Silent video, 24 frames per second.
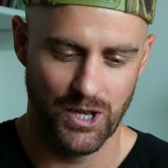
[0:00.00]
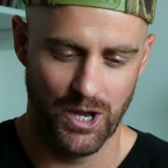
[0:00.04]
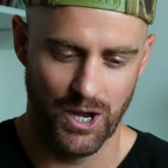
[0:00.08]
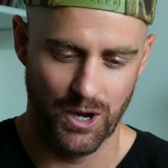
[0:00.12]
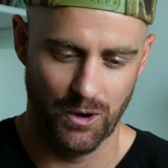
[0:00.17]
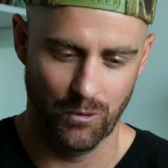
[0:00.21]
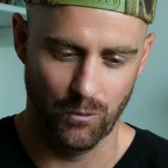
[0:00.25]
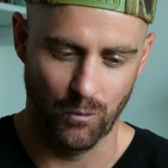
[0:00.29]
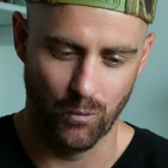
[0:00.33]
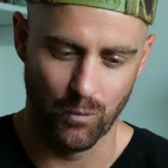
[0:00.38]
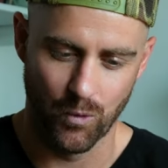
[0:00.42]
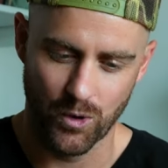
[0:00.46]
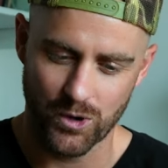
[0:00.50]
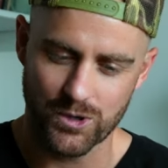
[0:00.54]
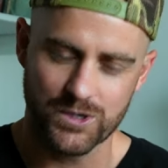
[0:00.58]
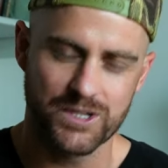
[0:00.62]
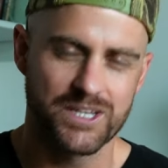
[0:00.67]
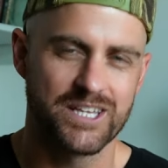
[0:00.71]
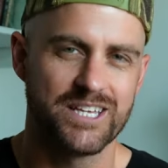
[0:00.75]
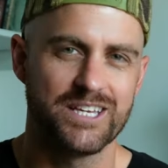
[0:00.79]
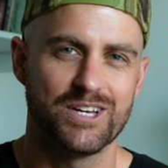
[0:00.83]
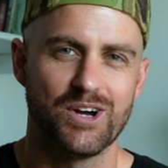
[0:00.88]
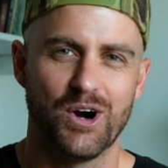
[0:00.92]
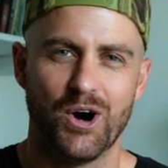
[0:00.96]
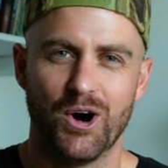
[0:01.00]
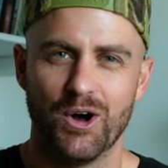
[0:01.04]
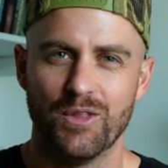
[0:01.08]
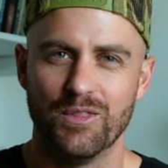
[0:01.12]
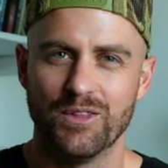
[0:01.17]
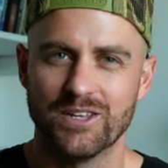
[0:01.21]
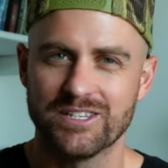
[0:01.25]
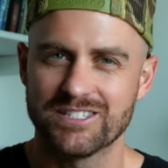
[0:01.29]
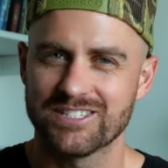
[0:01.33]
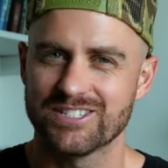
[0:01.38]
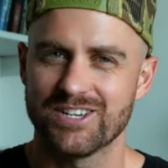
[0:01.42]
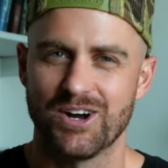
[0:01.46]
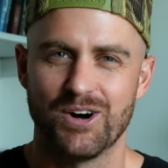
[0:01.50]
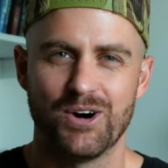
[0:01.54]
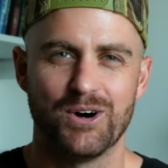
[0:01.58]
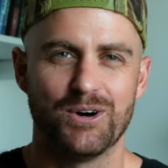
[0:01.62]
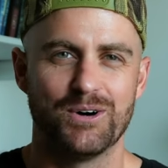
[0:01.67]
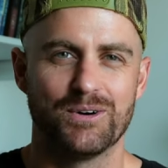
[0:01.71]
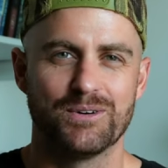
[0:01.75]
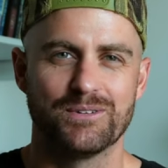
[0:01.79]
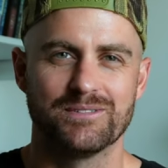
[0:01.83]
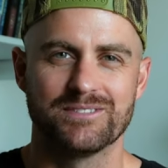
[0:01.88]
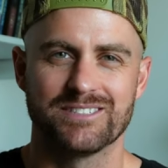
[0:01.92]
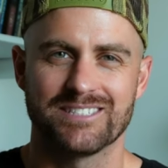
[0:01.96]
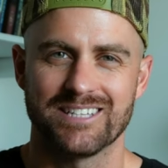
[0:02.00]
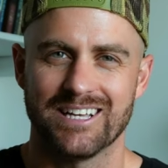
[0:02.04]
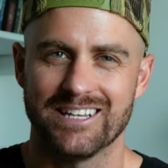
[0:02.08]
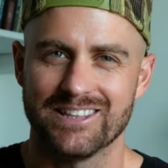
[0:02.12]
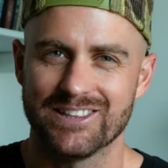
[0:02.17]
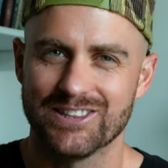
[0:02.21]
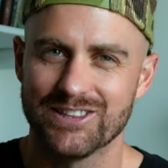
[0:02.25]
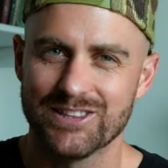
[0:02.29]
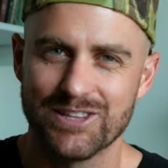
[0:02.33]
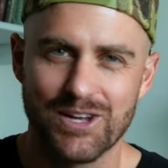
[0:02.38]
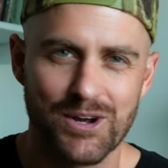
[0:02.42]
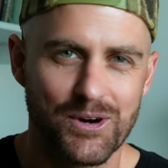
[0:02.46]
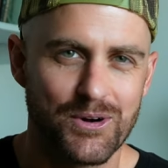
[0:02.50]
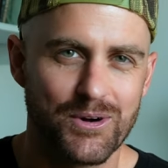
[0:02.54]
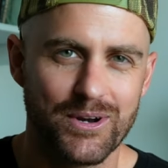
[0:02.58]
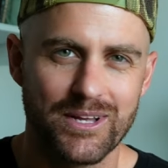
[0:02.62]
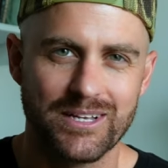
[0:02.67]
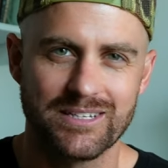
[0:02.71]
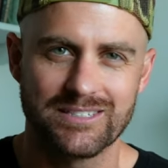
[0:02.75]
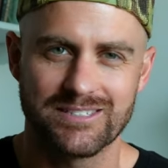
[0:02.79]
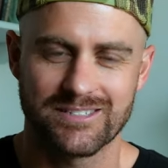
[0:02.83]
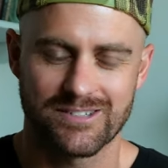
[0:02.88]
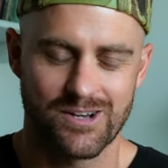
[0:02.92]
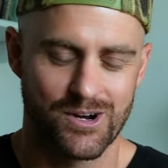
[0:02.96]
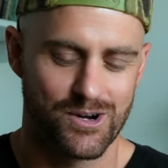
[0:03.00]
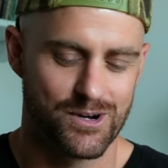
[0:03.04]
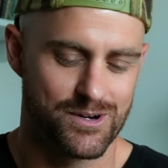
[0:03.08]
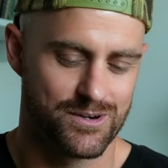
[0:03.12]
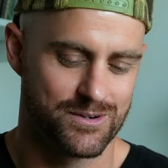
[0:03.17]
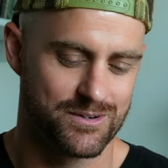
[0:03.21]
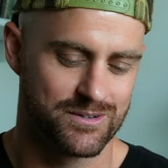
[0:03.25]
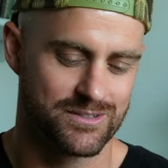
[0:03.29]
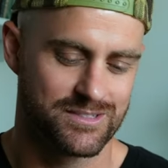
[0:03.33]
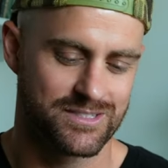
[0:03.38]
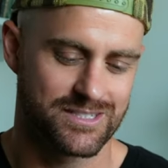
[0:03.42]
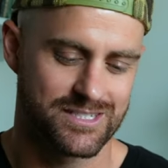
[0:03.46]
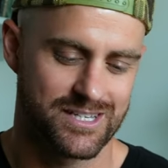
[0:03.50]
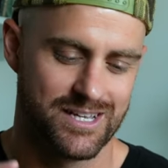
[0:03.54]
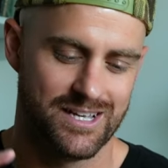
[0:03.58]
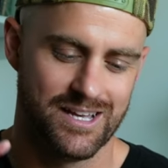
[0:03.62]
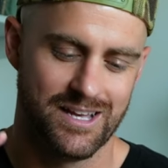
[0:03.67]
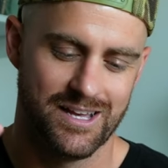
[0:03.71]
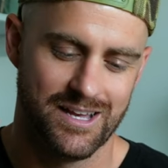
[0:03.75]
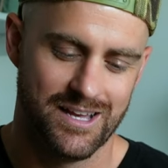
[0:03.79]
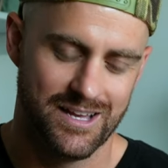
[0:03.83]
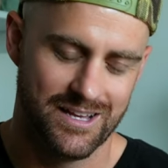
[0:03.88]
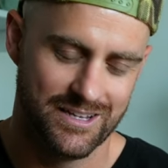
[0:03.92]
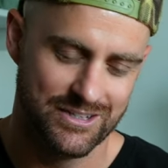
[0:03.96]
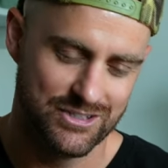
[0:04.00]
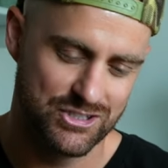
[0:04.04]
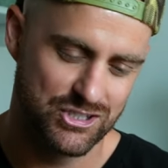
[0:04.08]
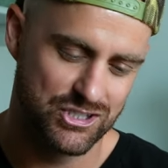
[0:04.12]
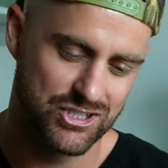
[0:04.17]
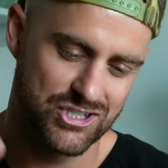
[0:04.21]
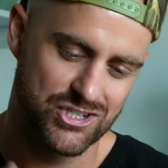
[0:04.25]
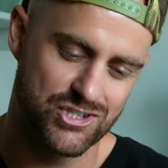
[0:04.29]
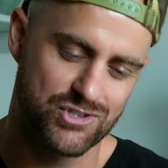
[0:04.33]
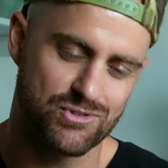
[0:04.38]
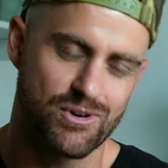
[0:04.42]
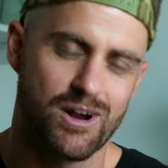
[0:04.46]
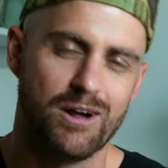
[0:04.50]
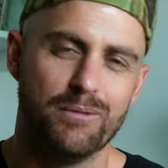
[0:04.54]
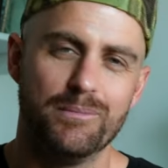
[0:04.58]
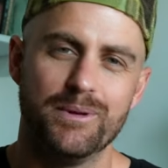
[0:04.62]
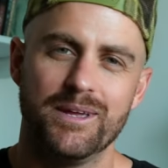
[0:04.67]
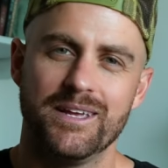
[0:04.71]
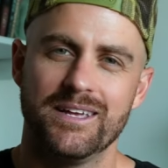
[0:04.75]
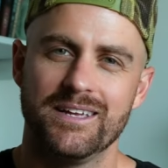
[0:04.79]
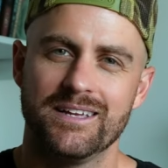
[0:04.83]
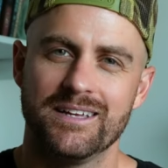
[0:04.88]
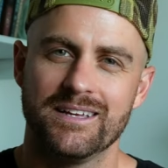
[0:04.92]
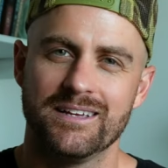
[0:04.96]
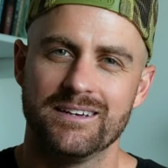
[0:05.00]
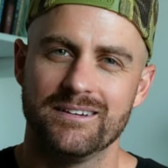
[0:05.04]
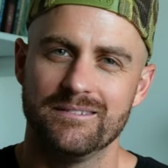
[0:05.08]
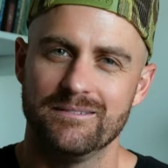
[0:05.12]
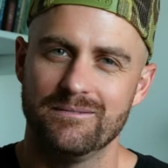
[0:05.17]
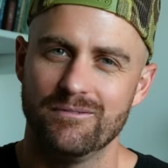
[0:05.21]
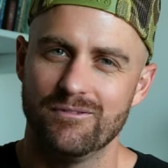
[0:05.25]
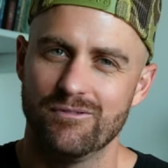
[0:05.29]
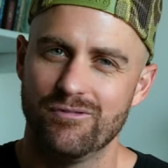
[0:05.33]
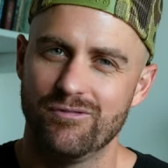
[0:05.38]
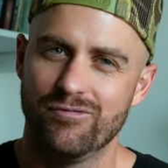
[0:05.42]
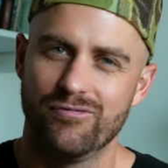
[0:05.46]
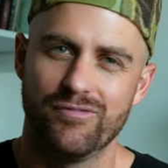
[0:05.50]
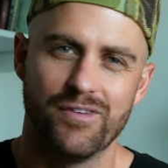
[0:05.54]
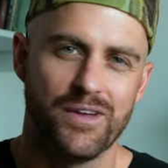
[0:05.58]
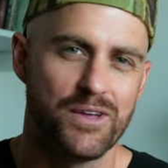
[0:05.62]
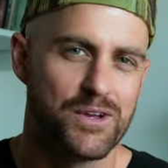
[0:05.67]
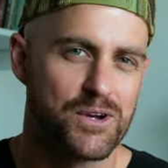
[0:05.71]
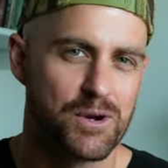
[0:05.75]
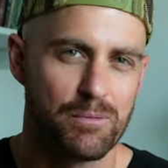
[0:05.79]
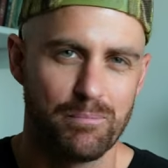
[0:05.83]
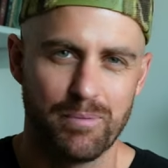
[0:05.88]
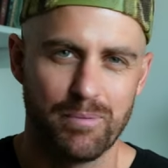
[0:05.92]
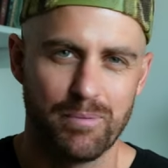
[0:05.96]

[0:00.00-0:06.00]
working on the songs, learning songs, strumming, finger